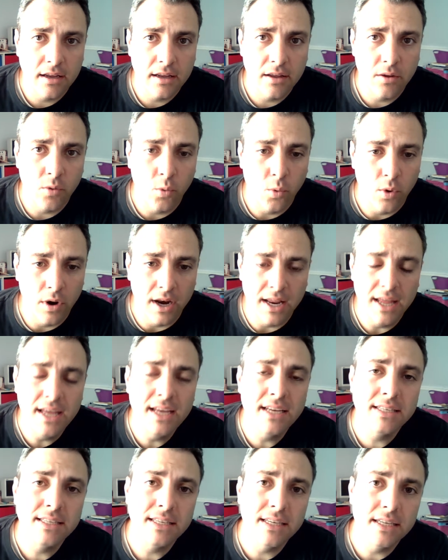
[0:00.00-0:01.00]
what it
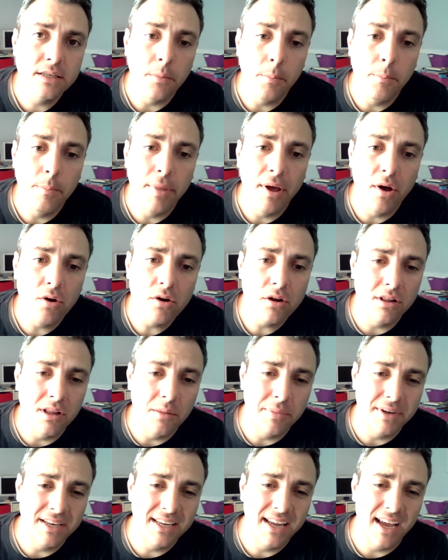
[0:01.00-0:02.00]
is a belt
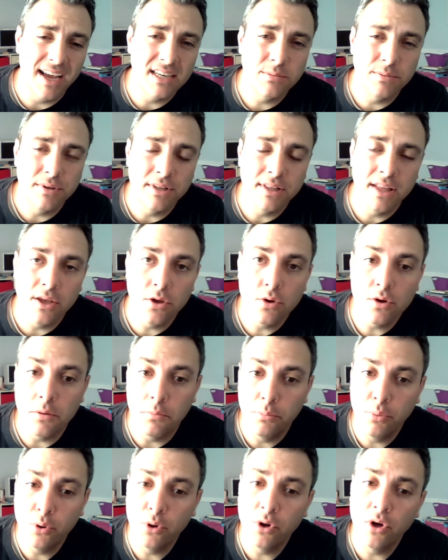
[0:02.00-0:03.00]
clip attachment that you can
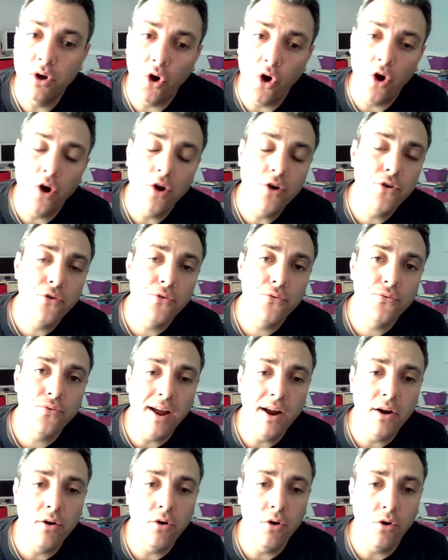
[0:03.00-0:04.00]
put on your
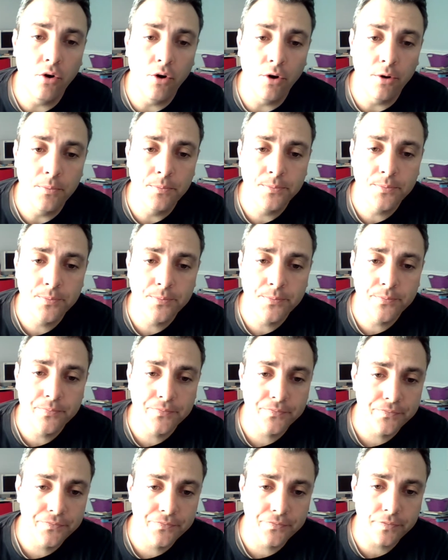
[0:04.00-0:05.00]
firearm
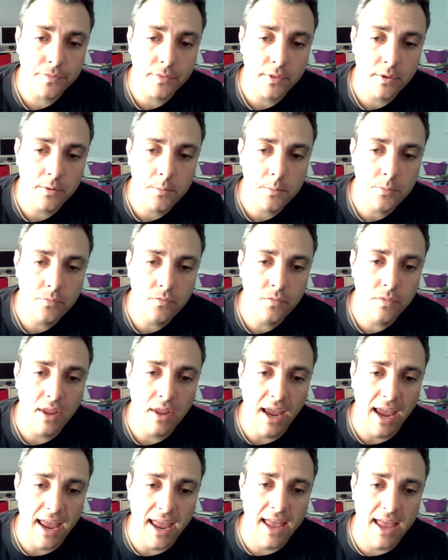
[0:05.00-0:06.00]

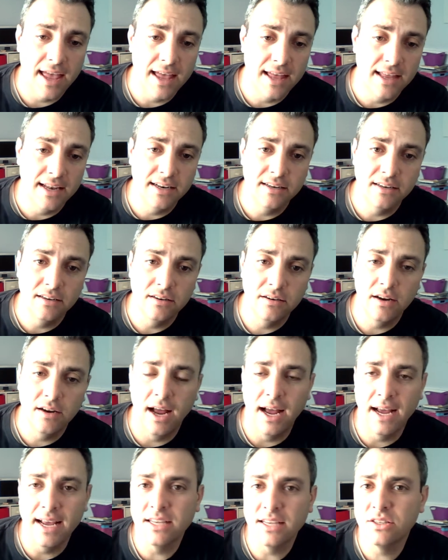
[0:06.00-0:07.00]
and
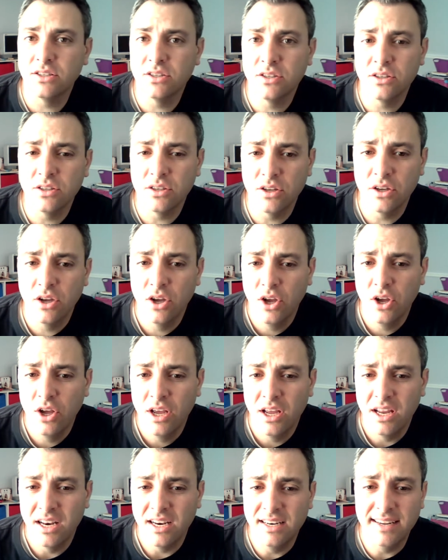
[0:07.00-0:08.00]
I guess
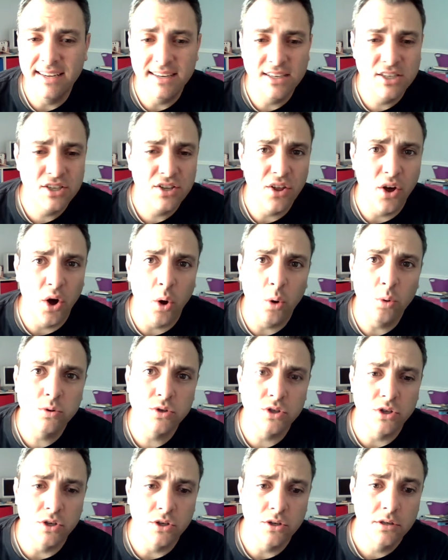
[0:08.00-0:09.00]
ditch the
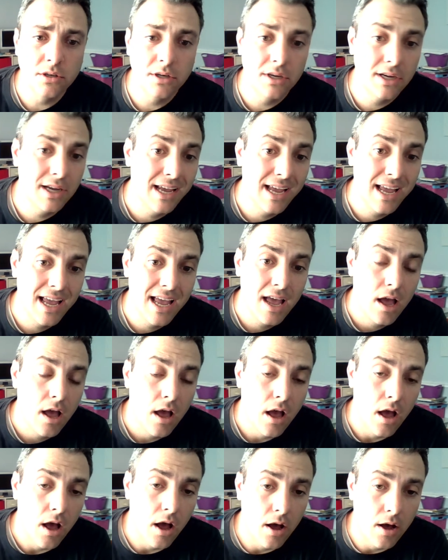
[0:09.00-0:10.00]
holster.
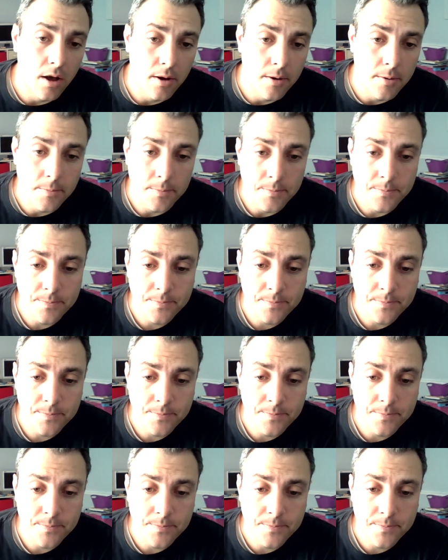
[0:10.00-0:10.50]
Um,